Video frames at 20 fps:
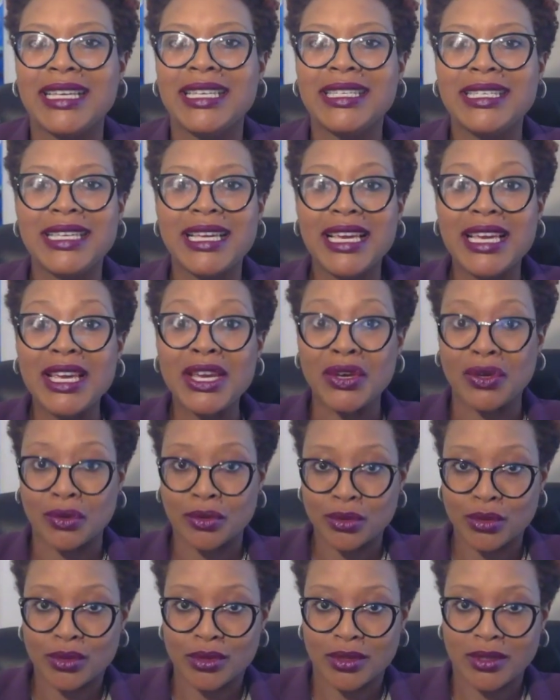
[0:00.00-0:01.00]

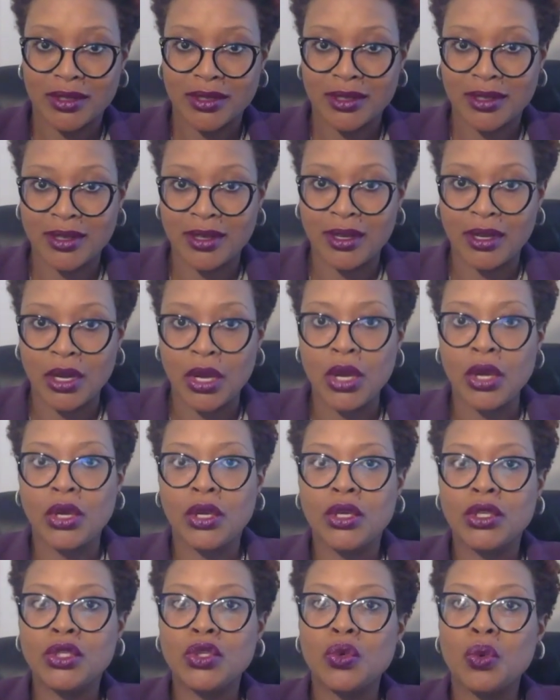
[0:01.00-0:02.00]
years
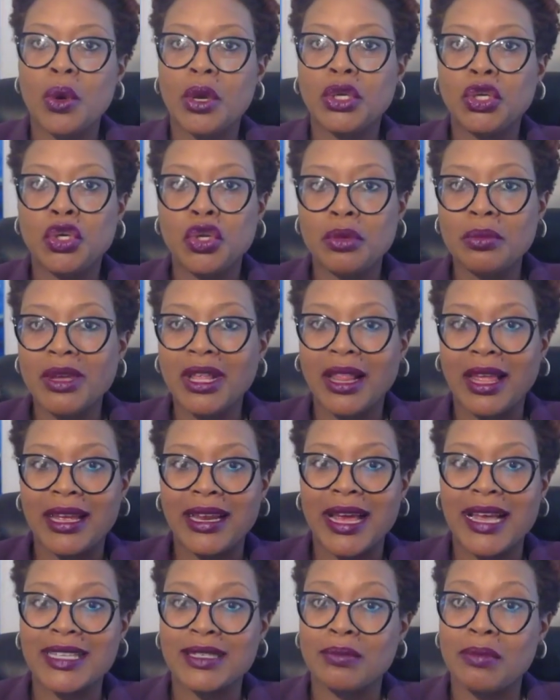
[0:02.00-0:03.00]
to
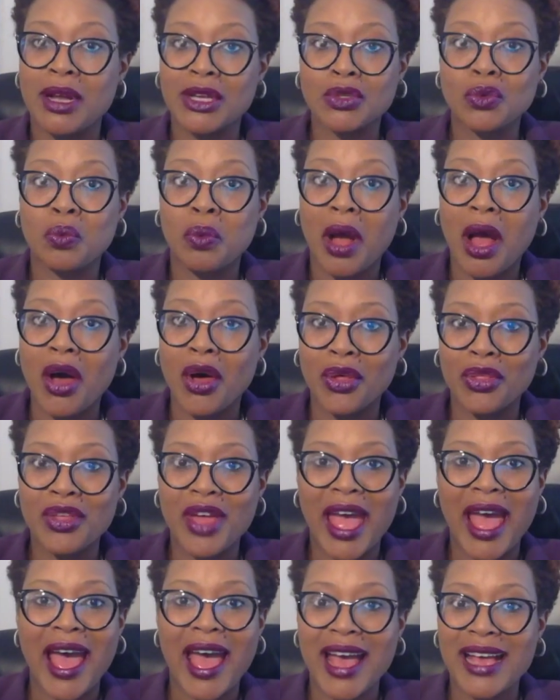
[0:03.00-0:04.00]
accumulate as much wealth
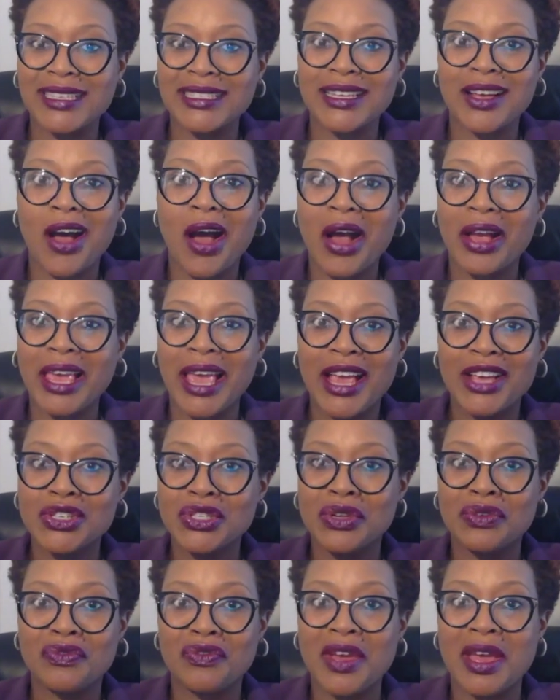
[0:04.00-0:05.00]
as
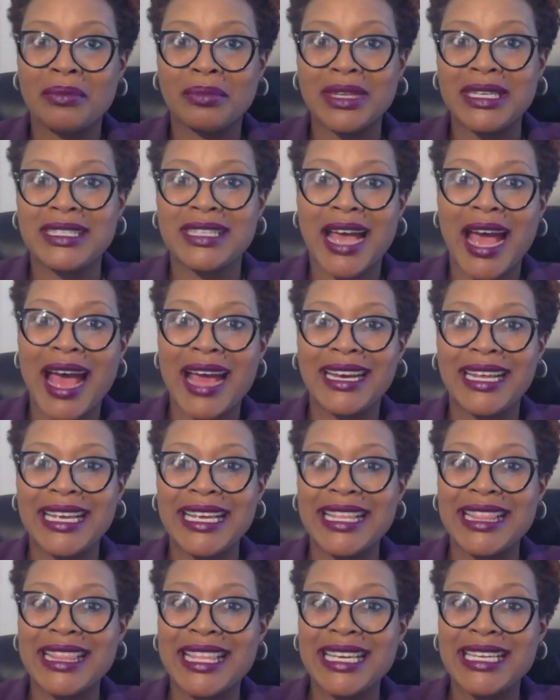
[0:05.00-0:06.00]
Caucasian families had
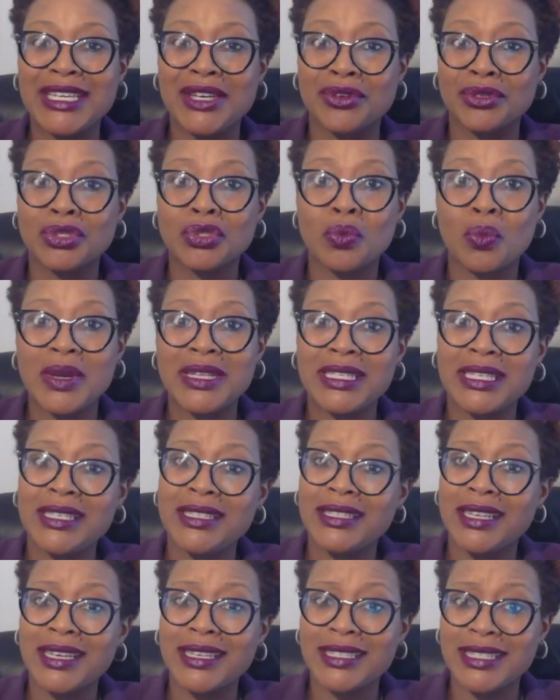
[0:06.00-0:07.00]
in the year
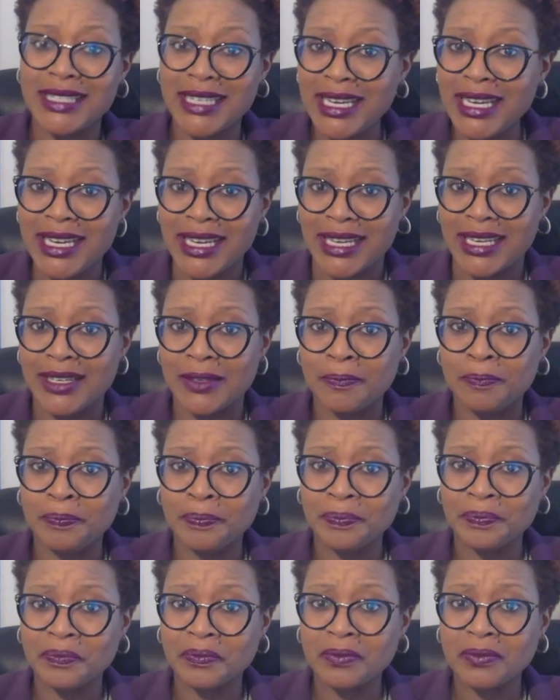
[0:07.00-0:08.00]
2016.
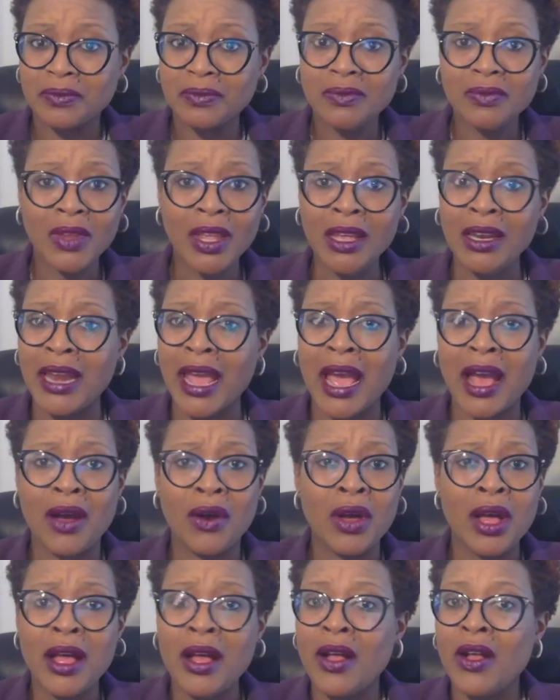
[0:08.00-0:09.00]

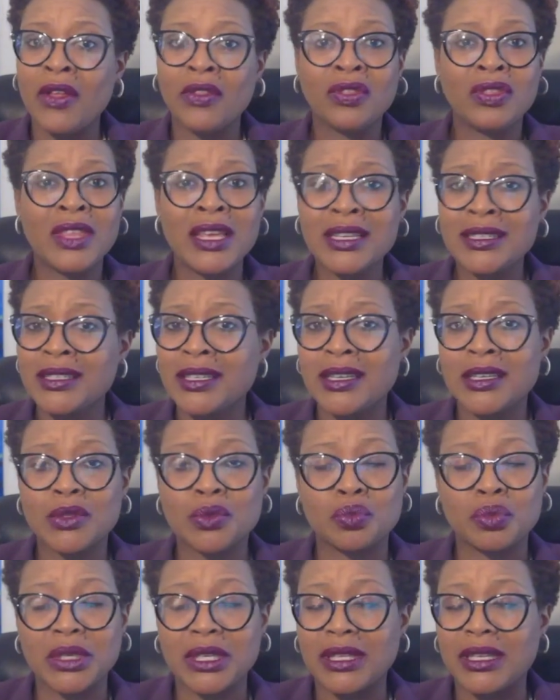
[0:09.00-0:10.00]
Now, this
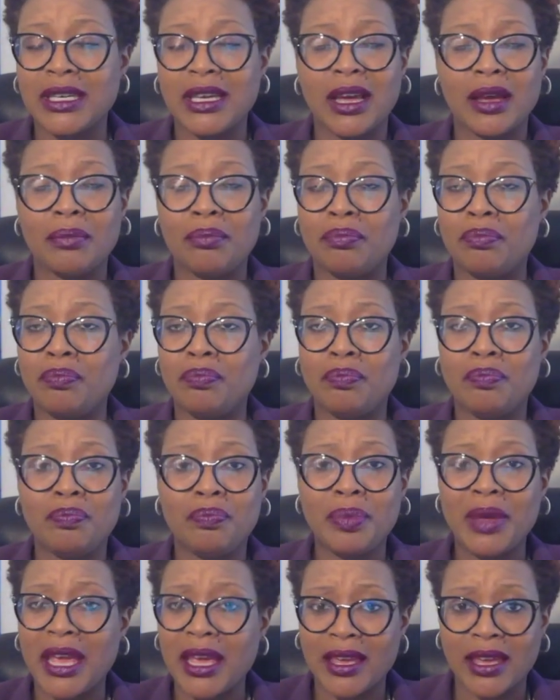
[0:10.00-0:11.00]
is really a
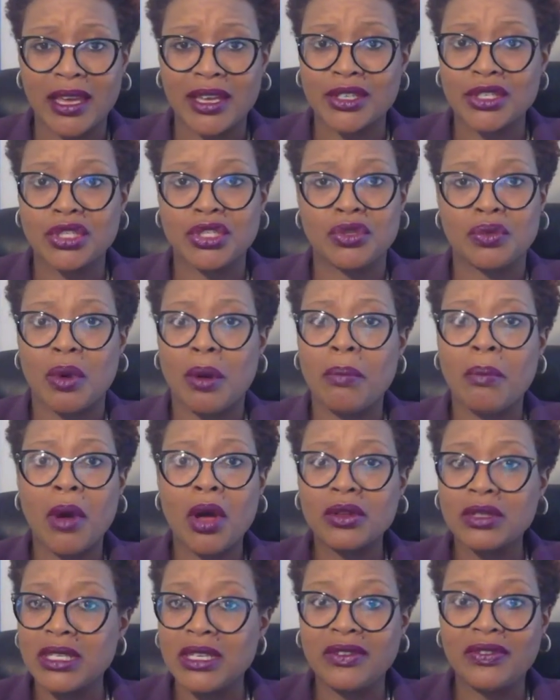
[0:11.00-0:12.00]
big issue, a
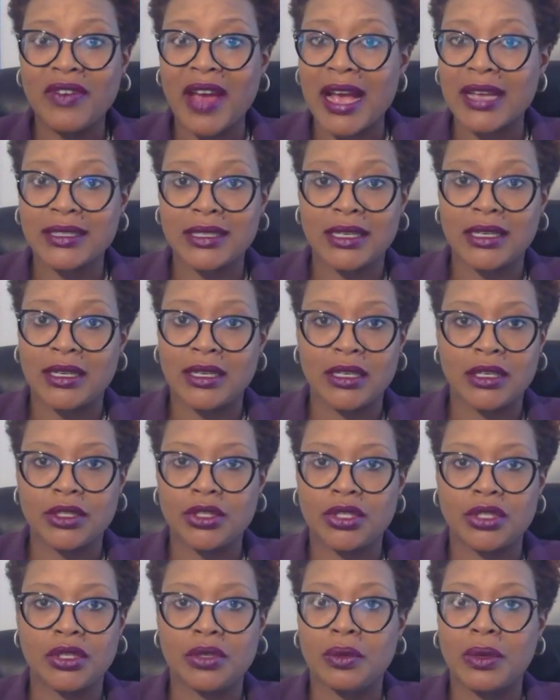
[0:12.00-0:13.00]
multifaceted
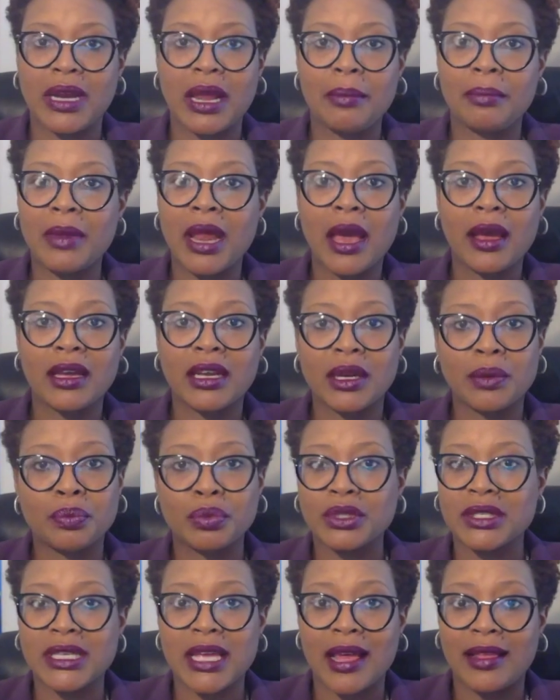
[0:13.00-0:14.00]
issue, and I'm not going to
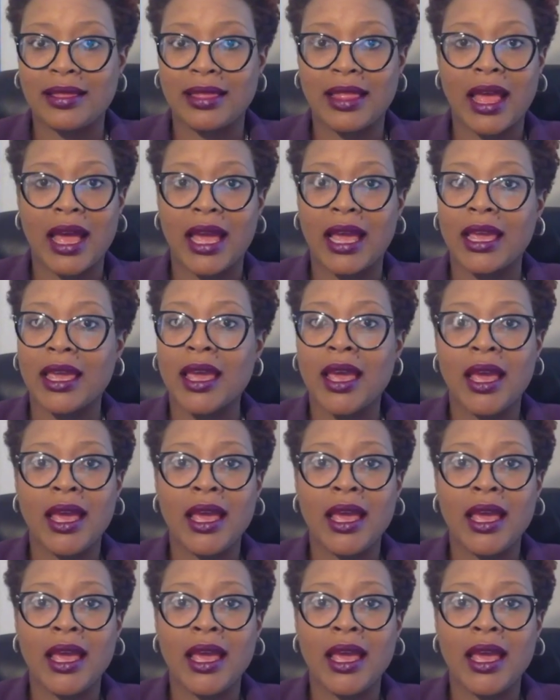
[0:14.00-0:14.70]
pretend like